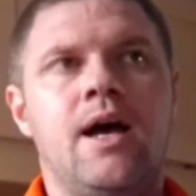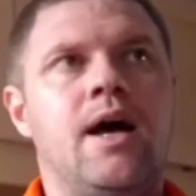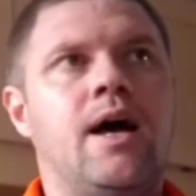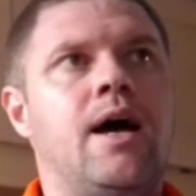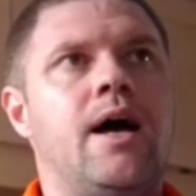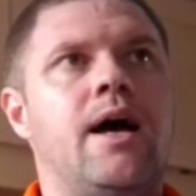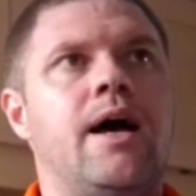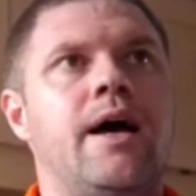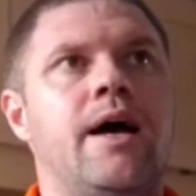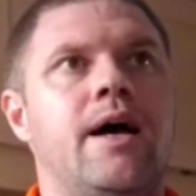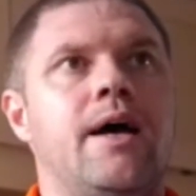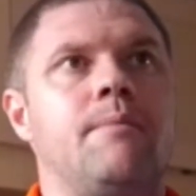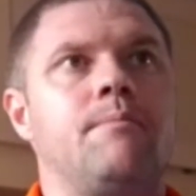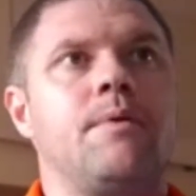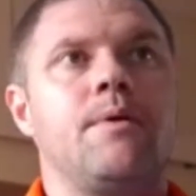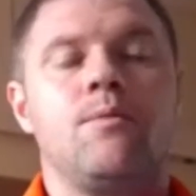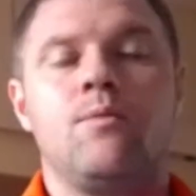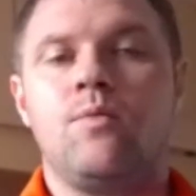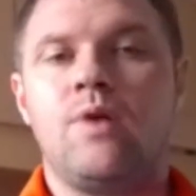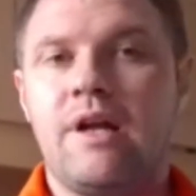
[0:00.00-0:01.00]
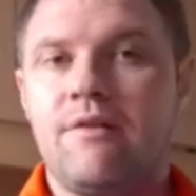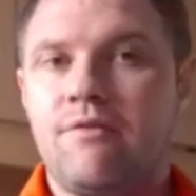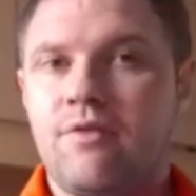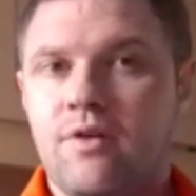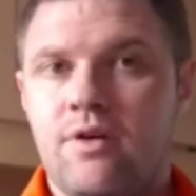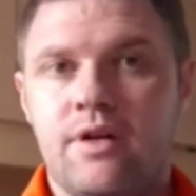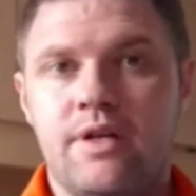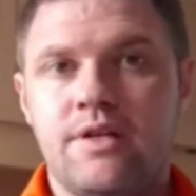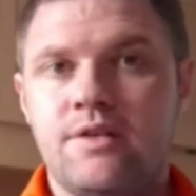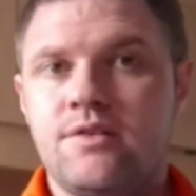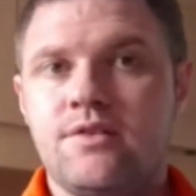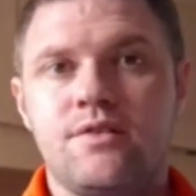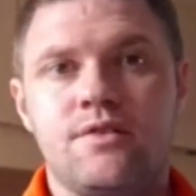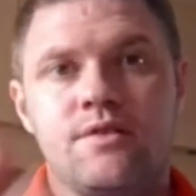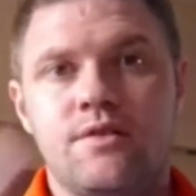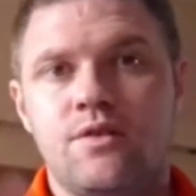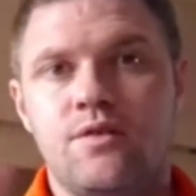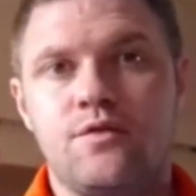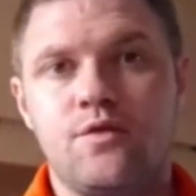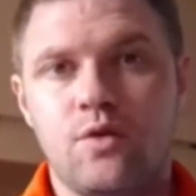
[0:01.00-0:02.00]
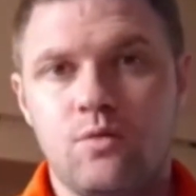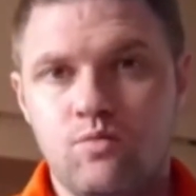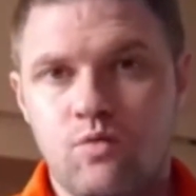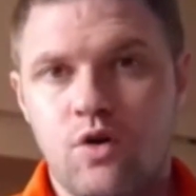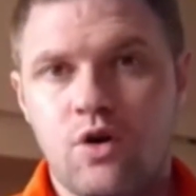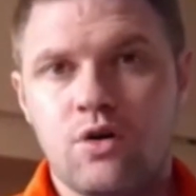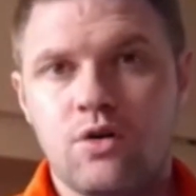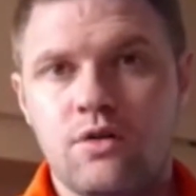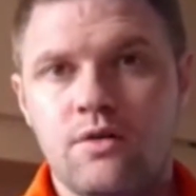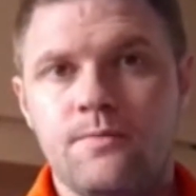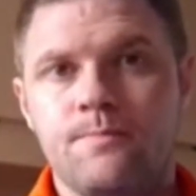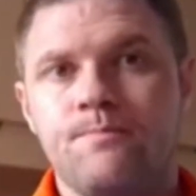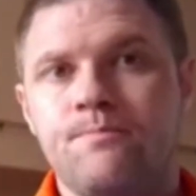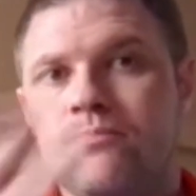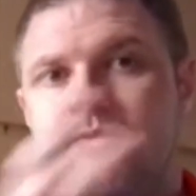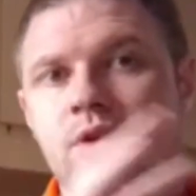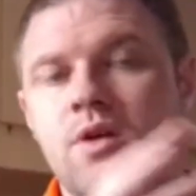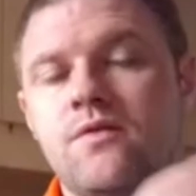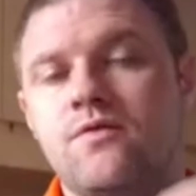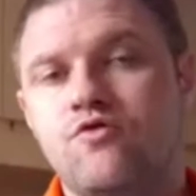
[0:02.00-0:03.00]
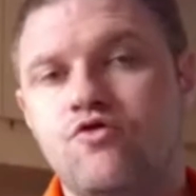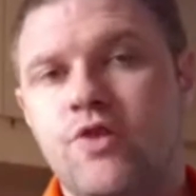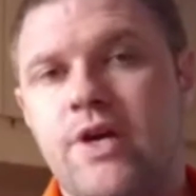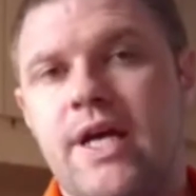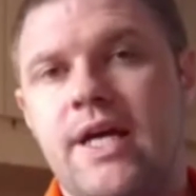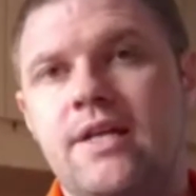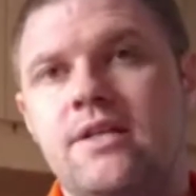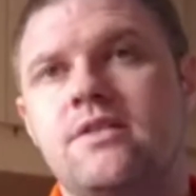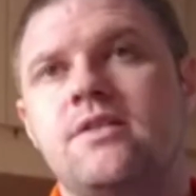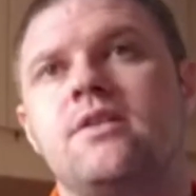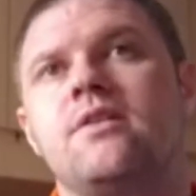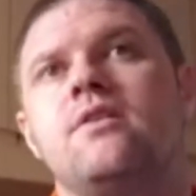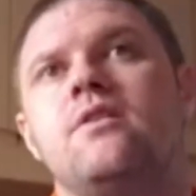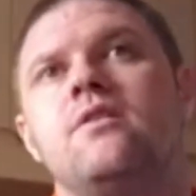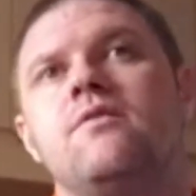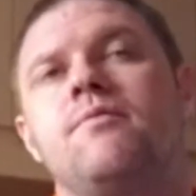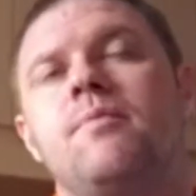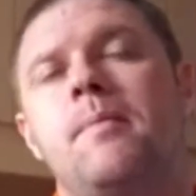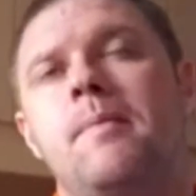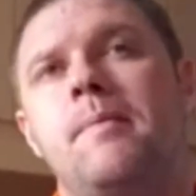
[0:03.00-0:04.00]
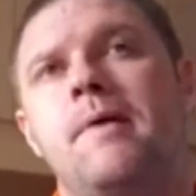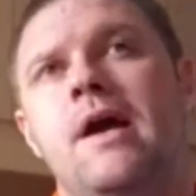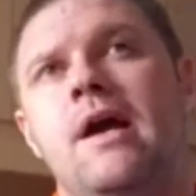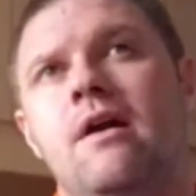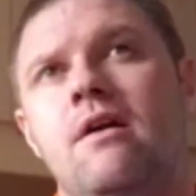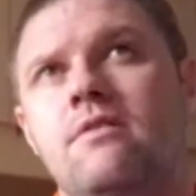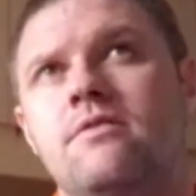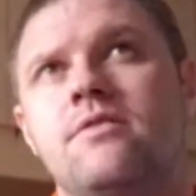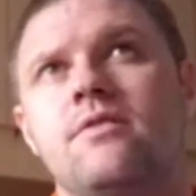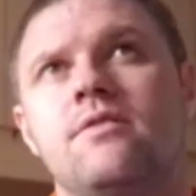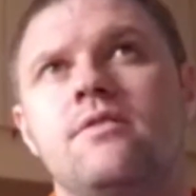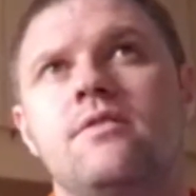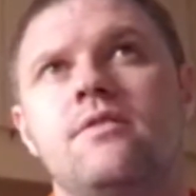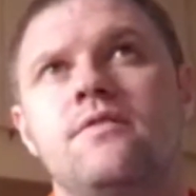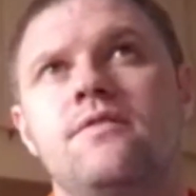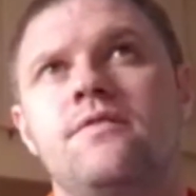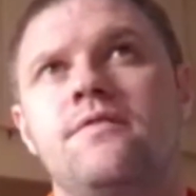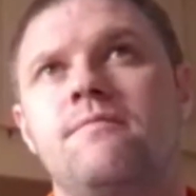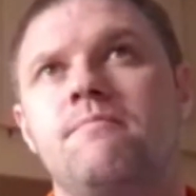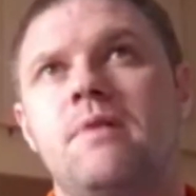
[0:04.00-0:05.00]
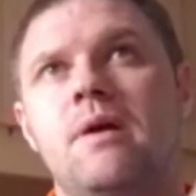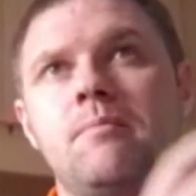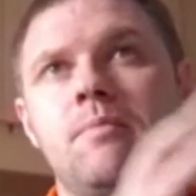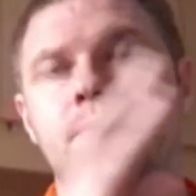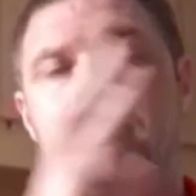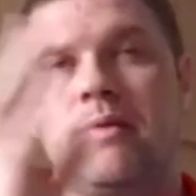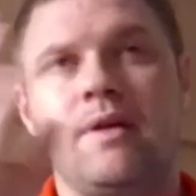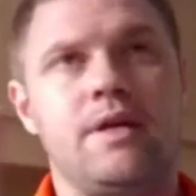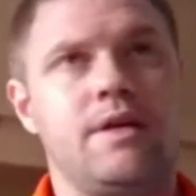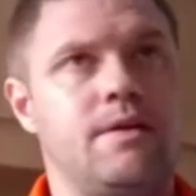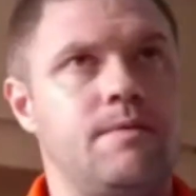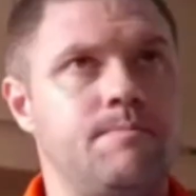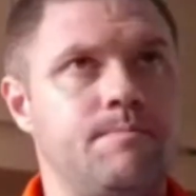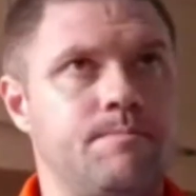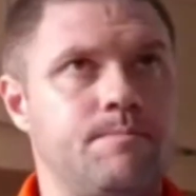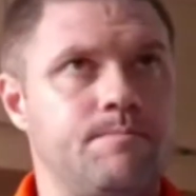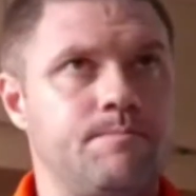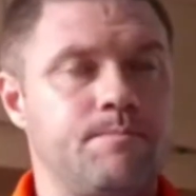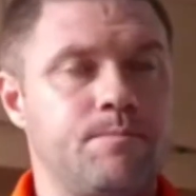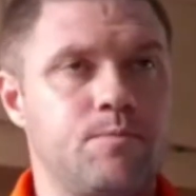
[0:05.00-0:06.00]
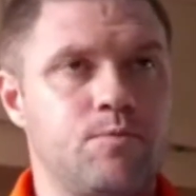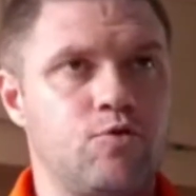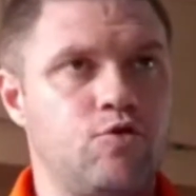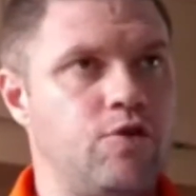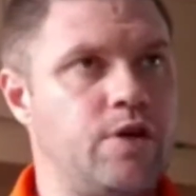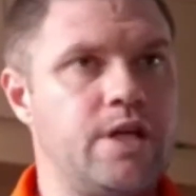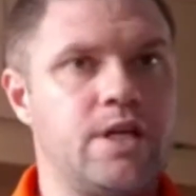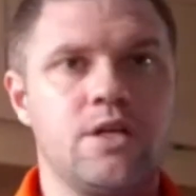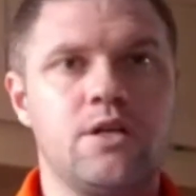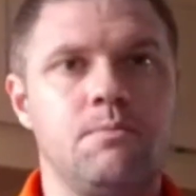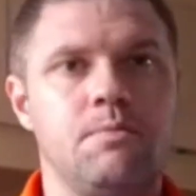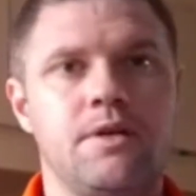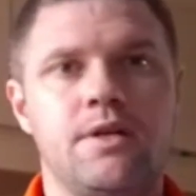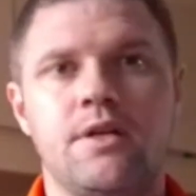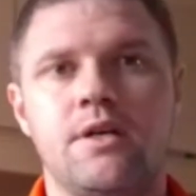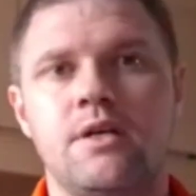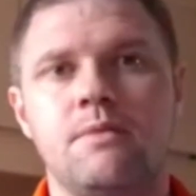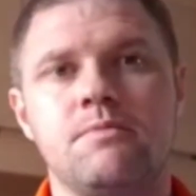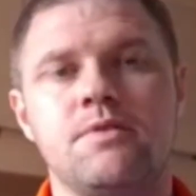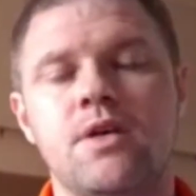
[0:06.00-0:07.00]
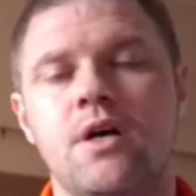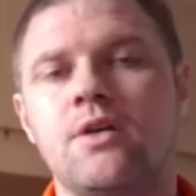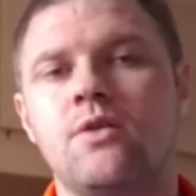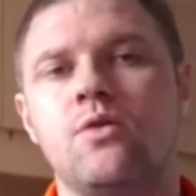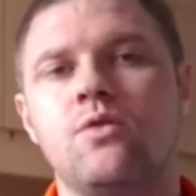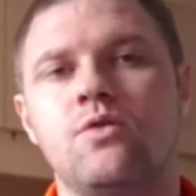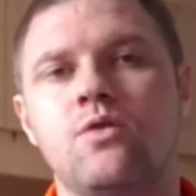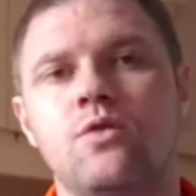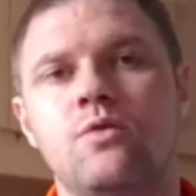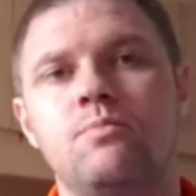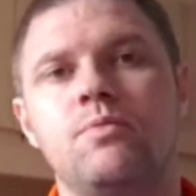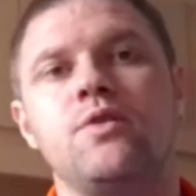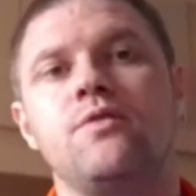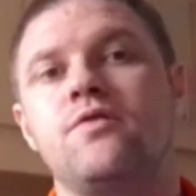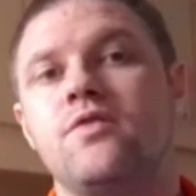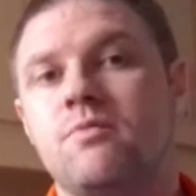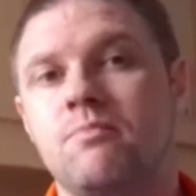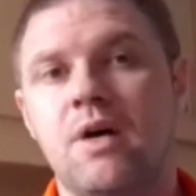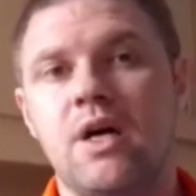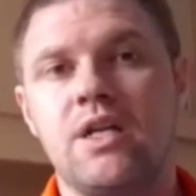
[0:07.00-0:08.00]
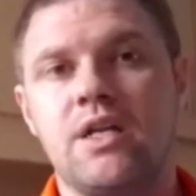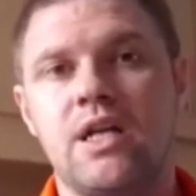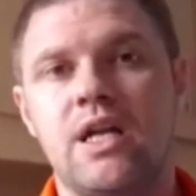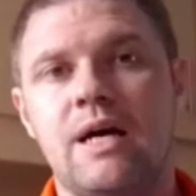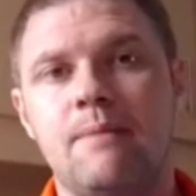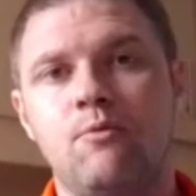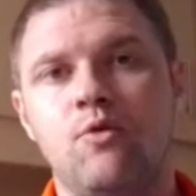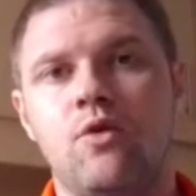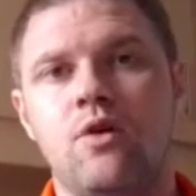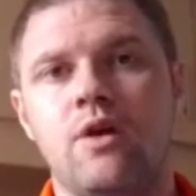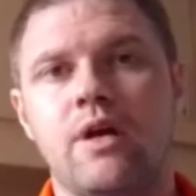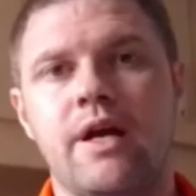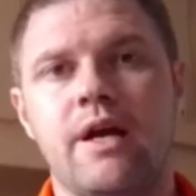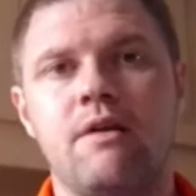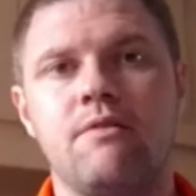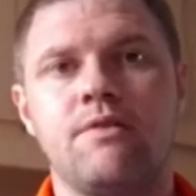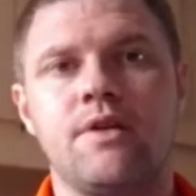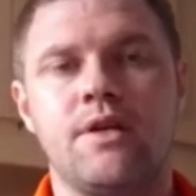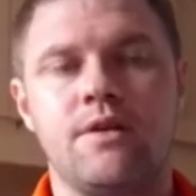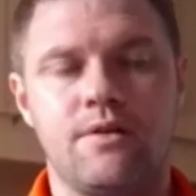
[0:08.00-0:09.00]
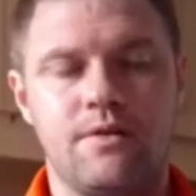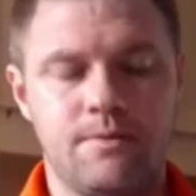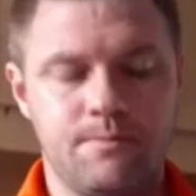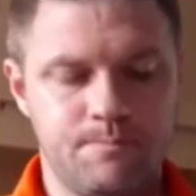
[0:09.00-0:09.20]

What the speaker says: Whatever it is, you've done work, you've trained, you've prepared, you've probably cried a couple of times, I don't know, but you've smiled a lot more, I guarantee it,